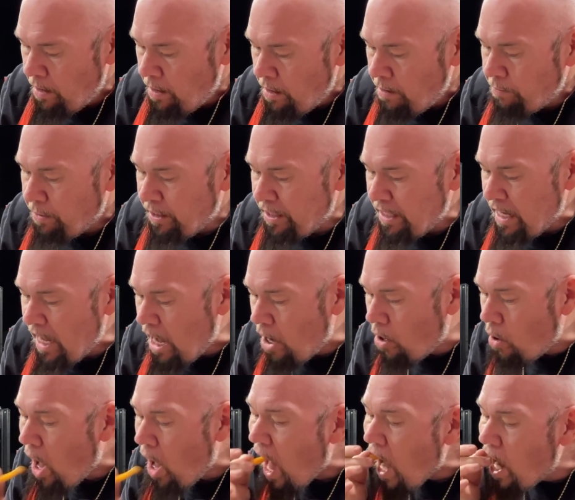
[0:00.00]
But
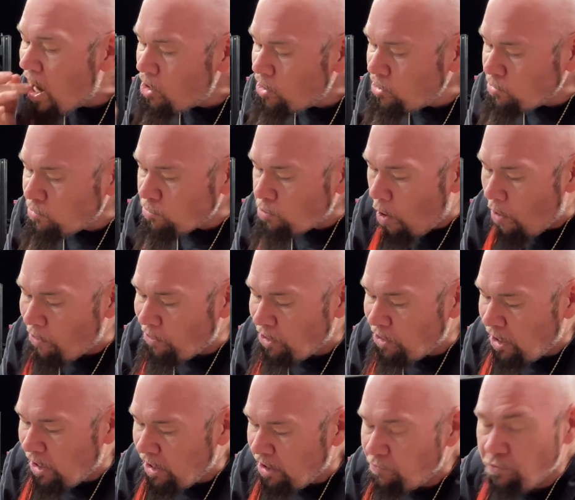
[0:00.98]
now that
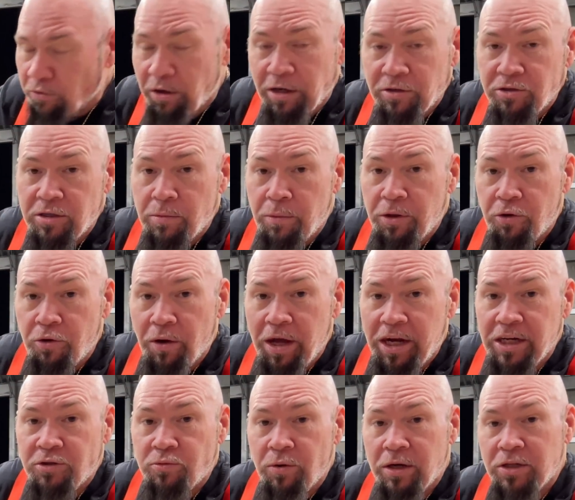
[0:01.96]
I live around some of the
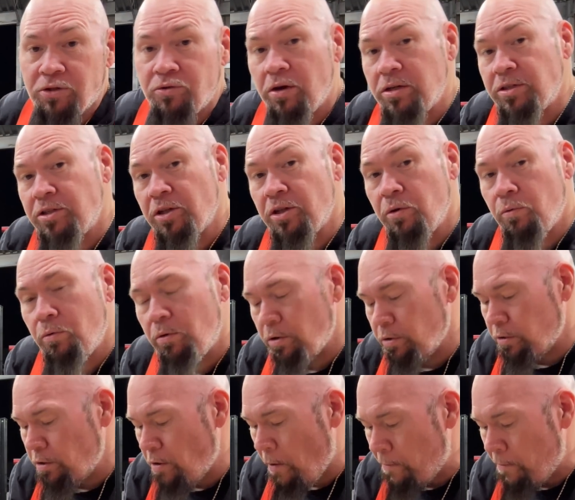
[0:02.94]
greatest restaurants in the world,